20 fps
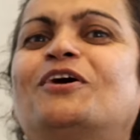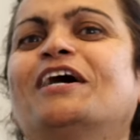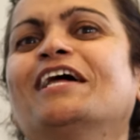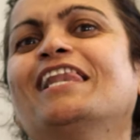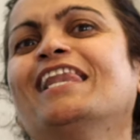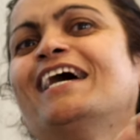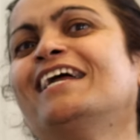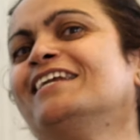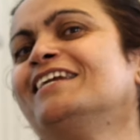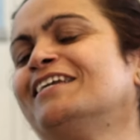I
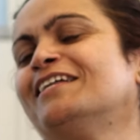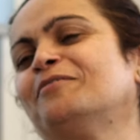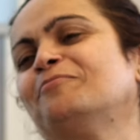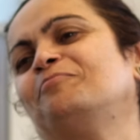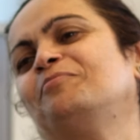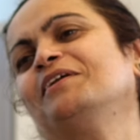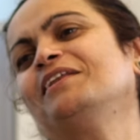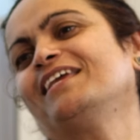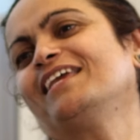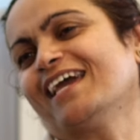landed
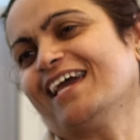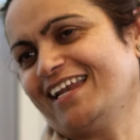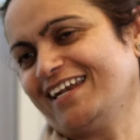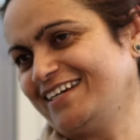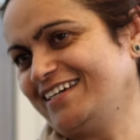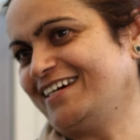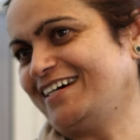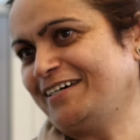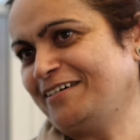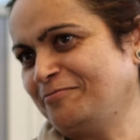up in
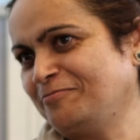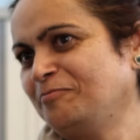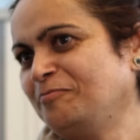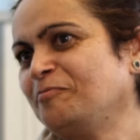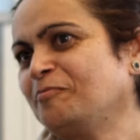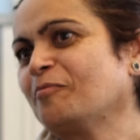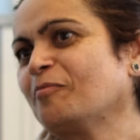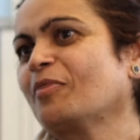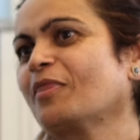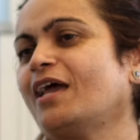Canada
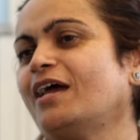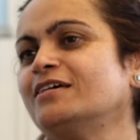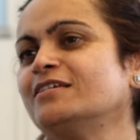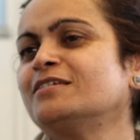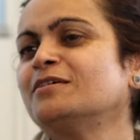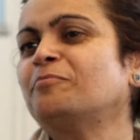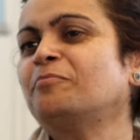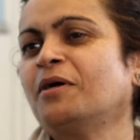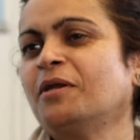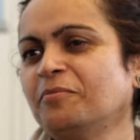
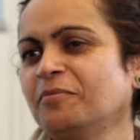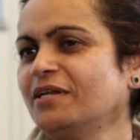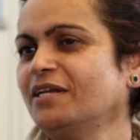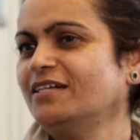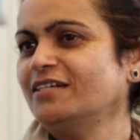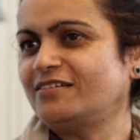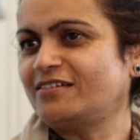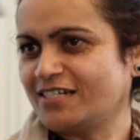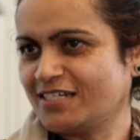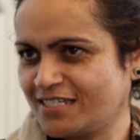as a
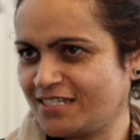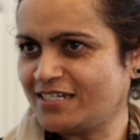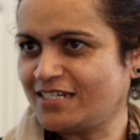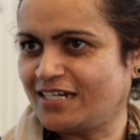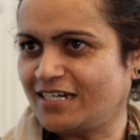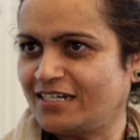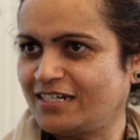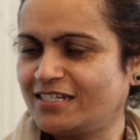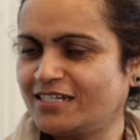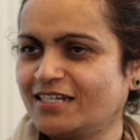permanent
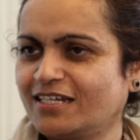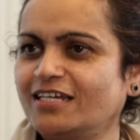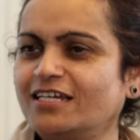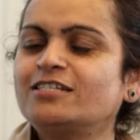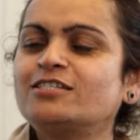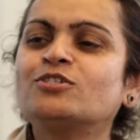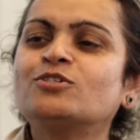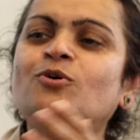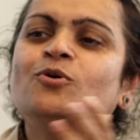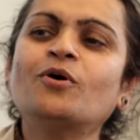resident.
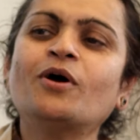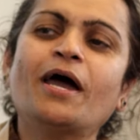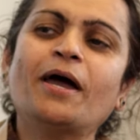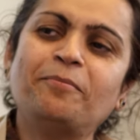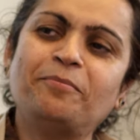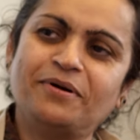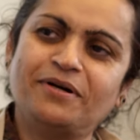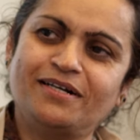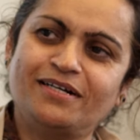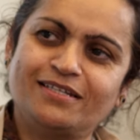It so
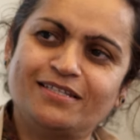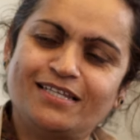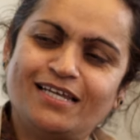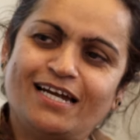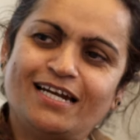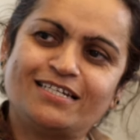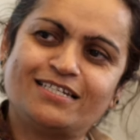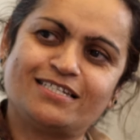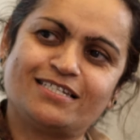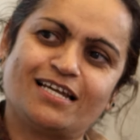happened
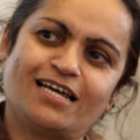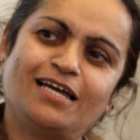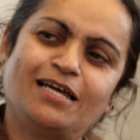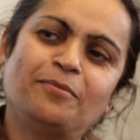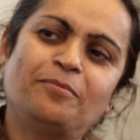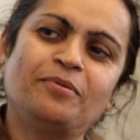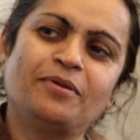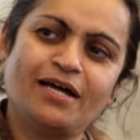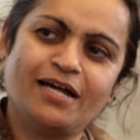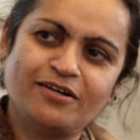that I
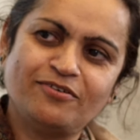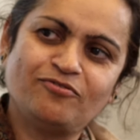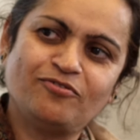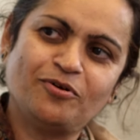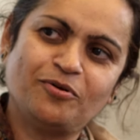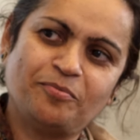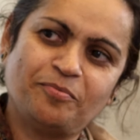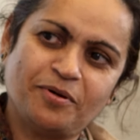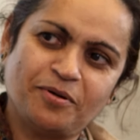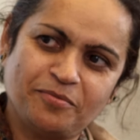applied
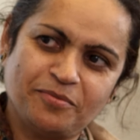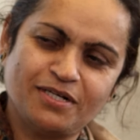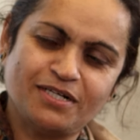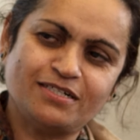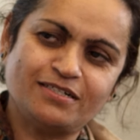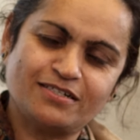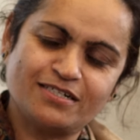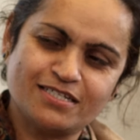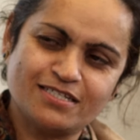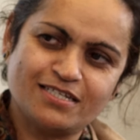for
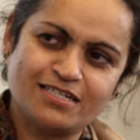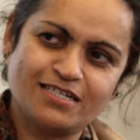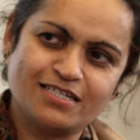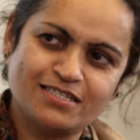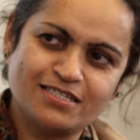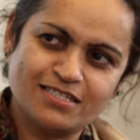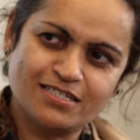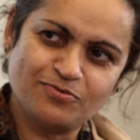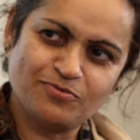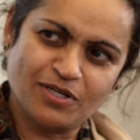permanent
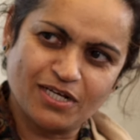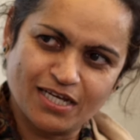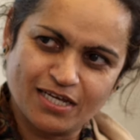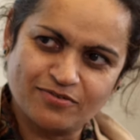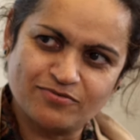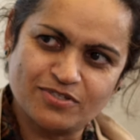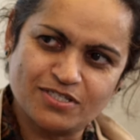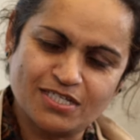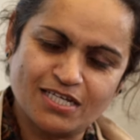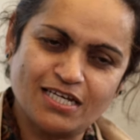residency when I was